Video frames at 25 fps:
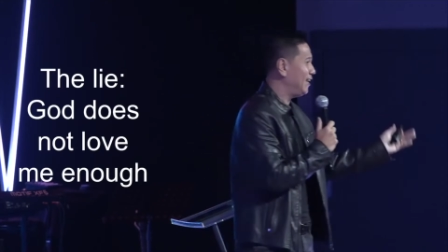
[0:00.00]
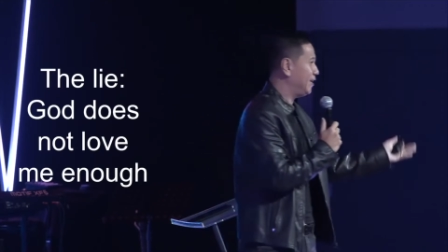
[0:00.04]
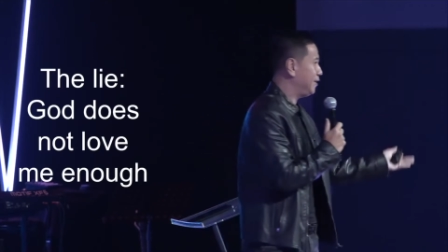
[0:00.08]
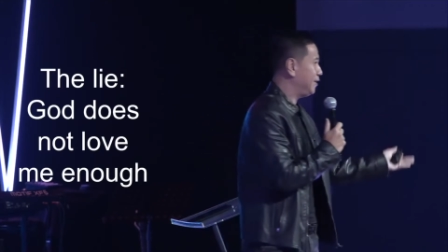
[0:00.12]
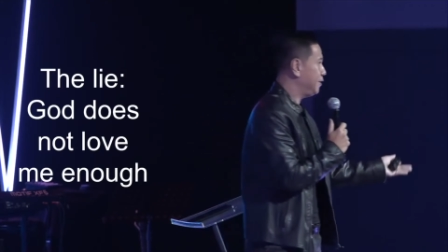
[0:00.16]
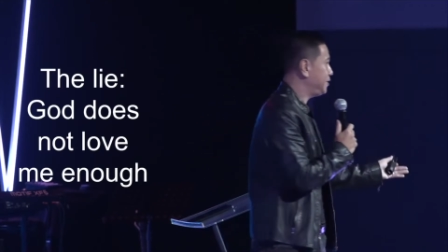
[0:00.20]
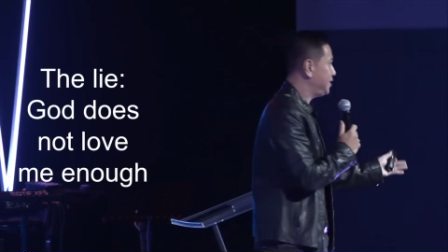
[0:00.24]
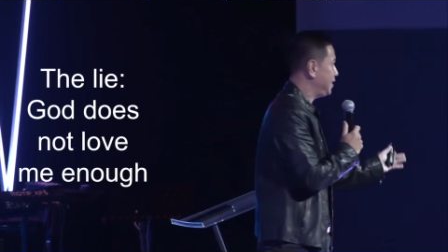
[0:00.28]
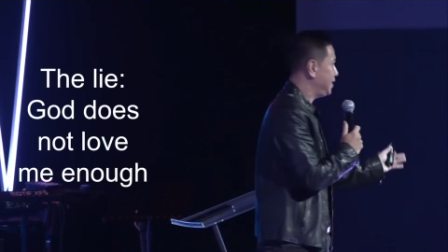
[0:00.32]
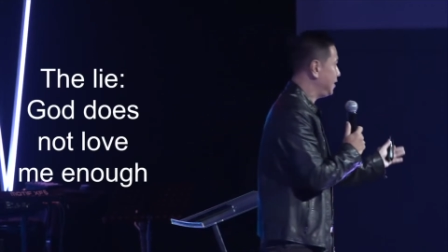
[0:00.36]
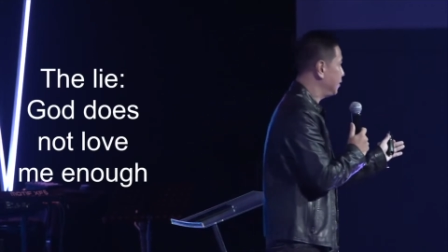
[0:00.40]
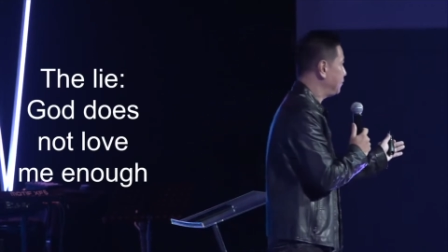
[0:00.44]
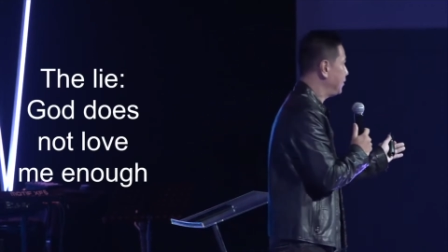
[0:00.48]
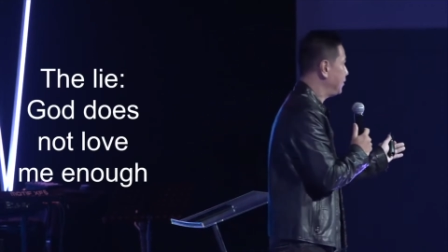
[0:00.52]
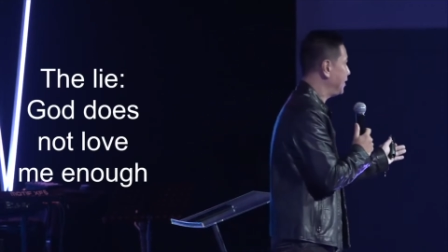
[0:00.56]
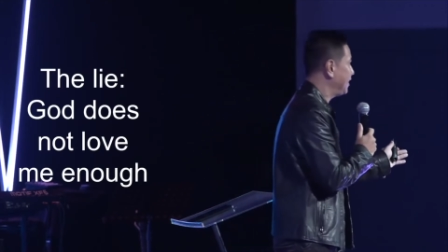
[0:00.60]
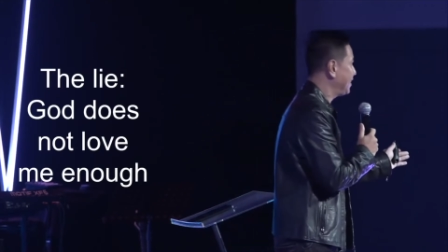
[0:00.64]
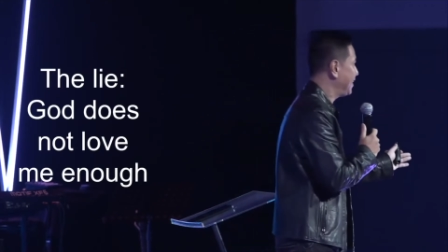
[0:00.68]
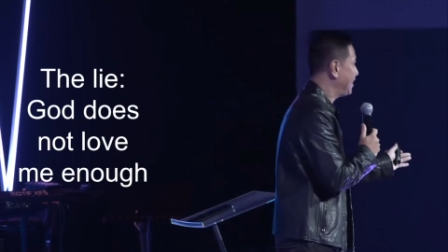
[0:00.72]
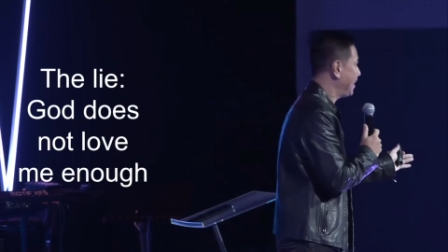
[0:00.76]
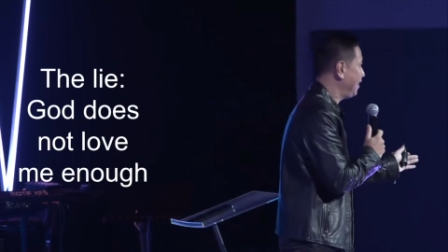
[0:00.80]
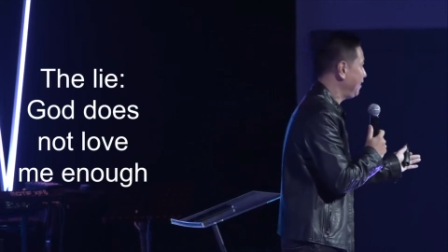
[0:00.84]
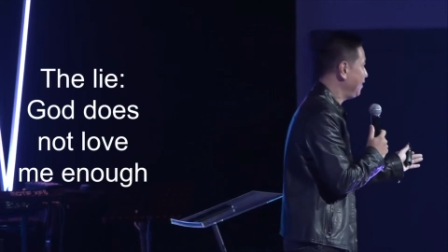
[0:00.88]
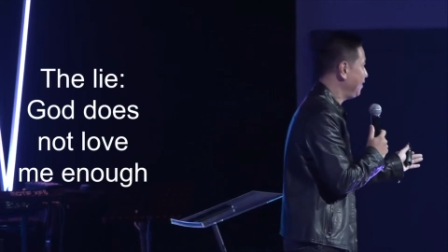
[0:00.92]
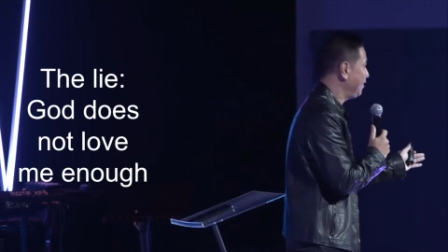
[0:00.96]
you see the word
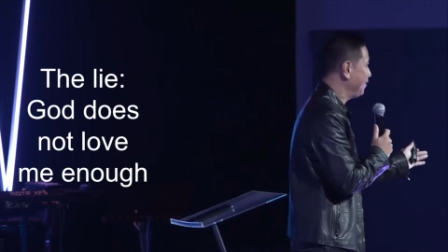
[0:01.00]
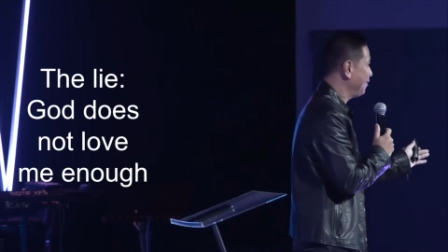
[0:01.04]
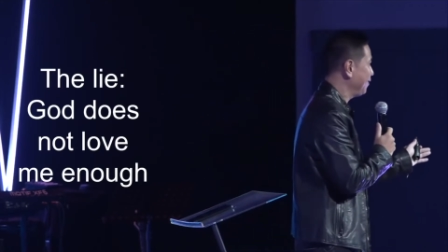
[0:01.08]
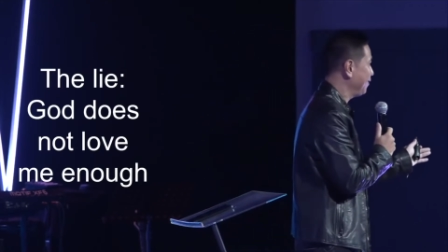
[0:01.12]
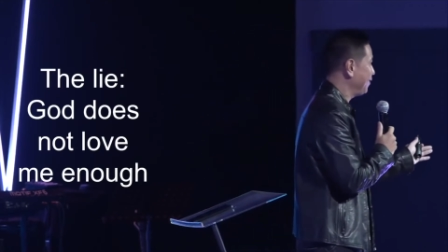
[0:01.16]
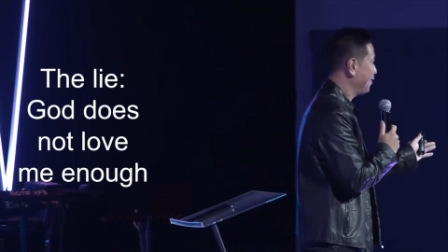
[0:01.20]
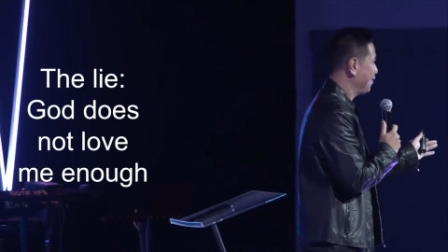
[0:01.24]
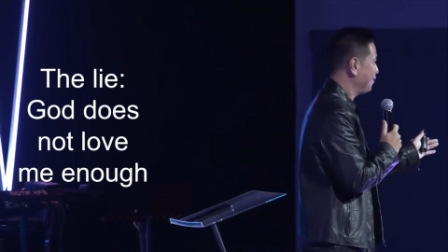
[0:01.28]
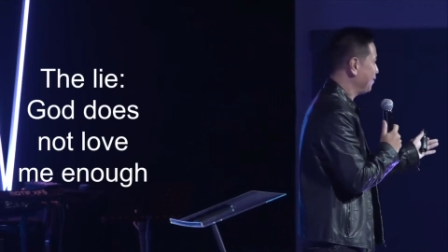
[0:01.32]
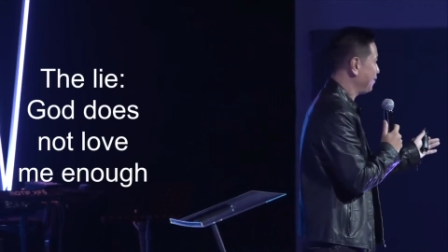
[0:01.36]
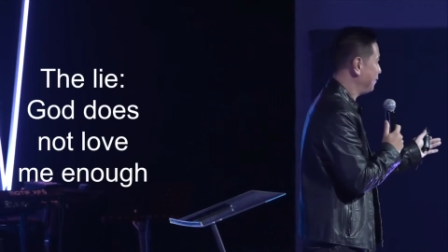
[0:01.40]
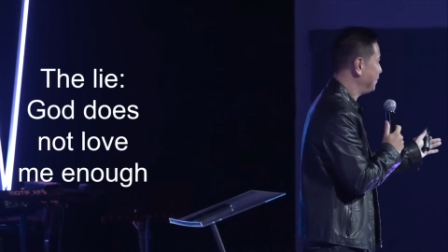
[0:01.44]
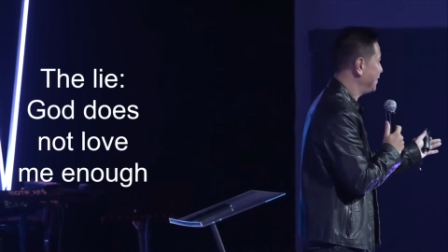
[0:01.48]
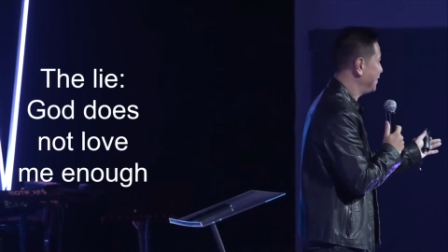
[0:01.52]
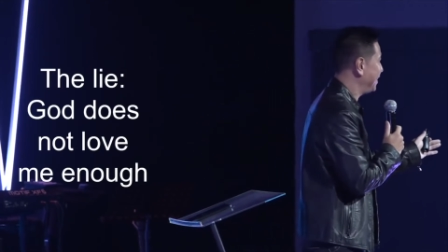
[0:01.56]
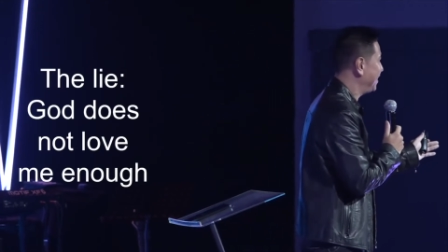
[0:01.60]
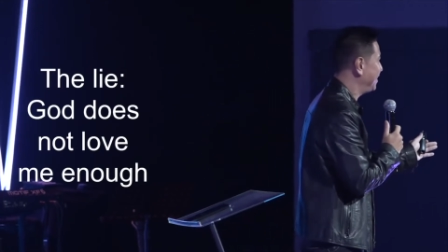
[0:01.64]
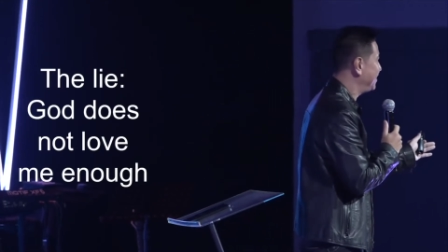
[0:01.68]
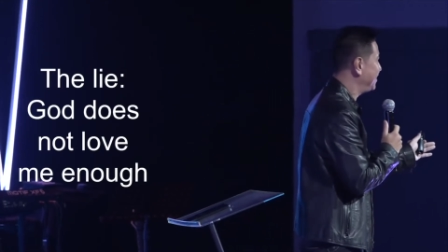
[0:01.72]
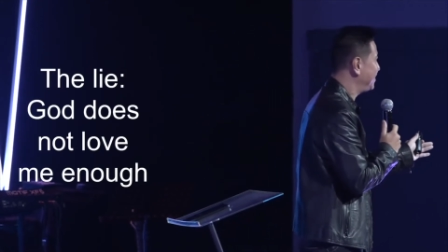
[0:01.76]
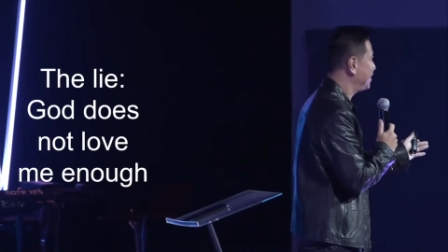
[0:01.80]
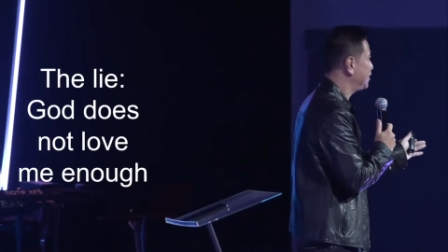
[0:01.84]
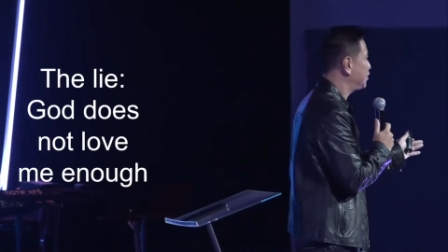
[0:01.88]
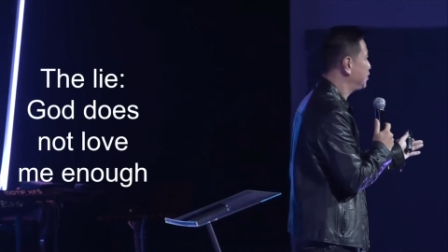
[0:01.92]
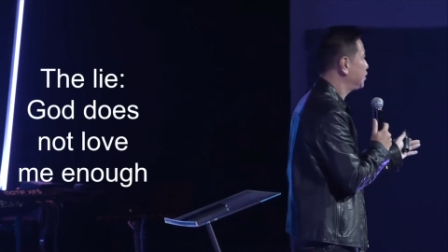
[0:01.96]
again from
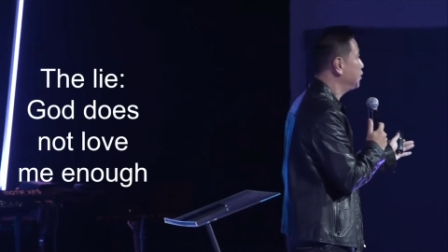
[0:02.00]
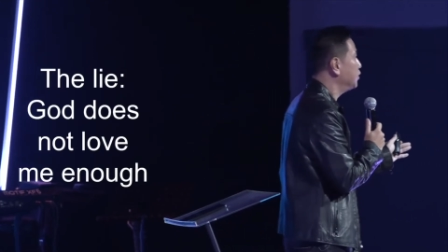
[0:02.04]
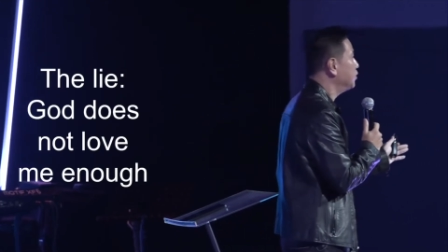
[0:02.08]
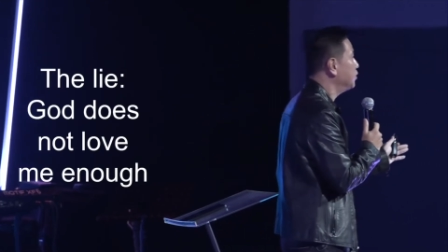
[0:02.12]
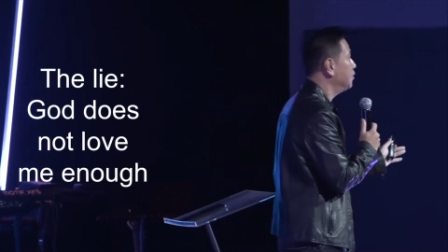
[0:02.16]
Genesis 2,